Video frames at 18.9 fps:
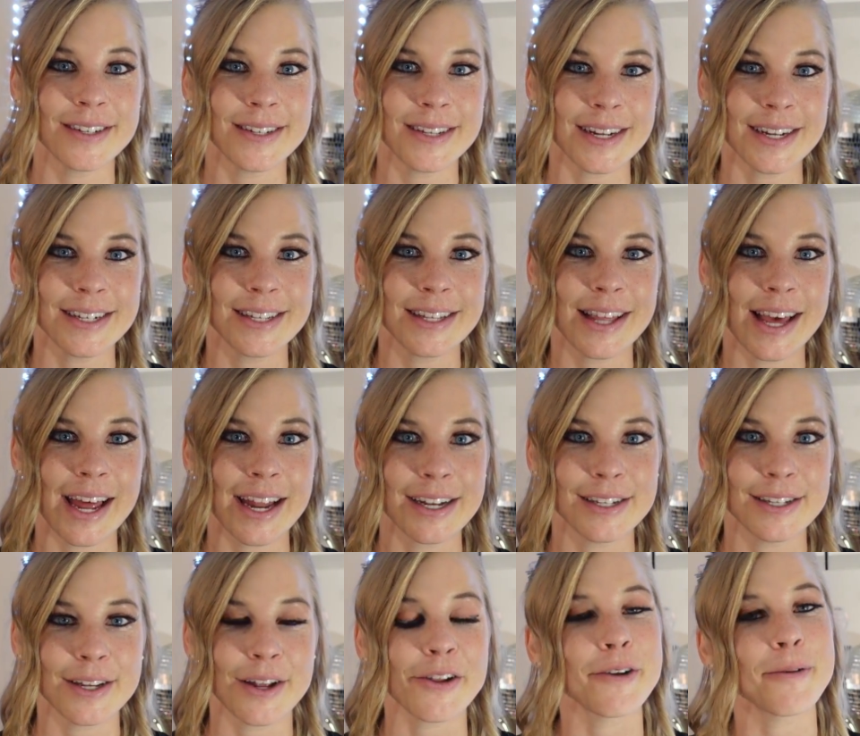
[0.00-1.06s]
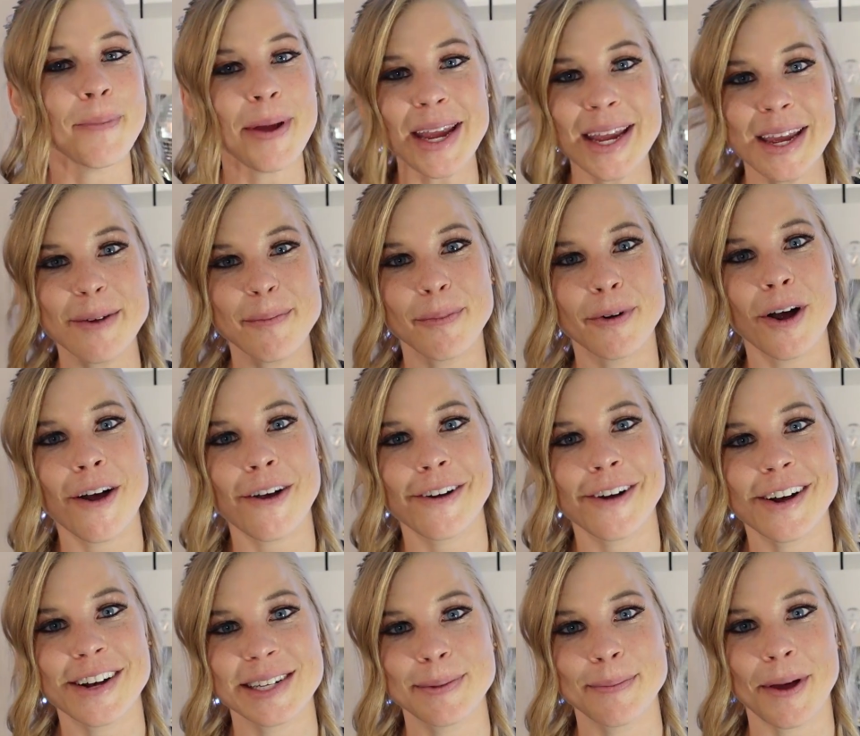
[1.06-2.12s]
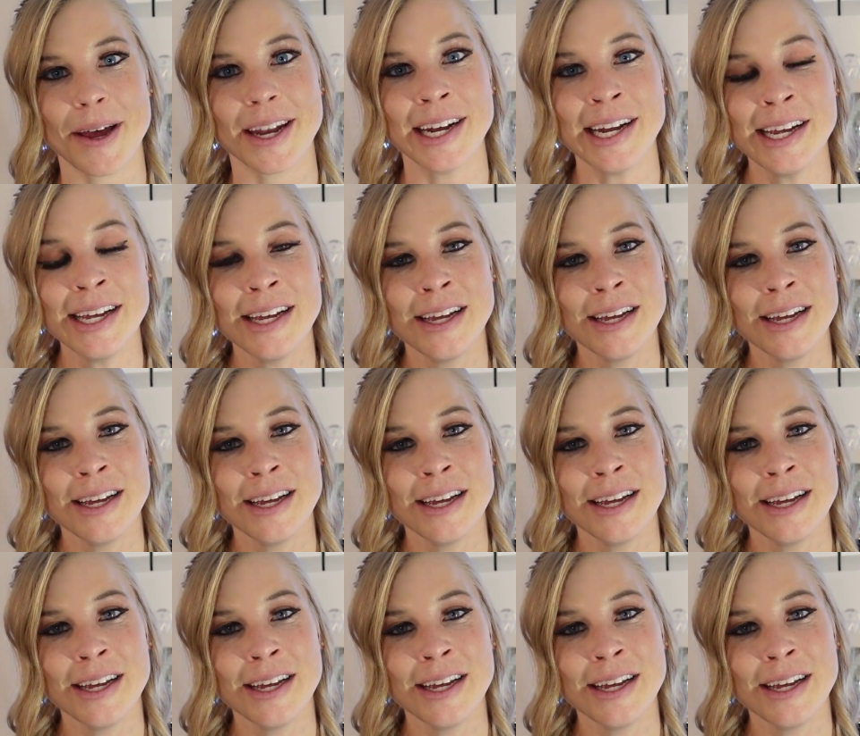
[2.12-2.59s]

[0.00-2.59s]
since then, so they're making progress, but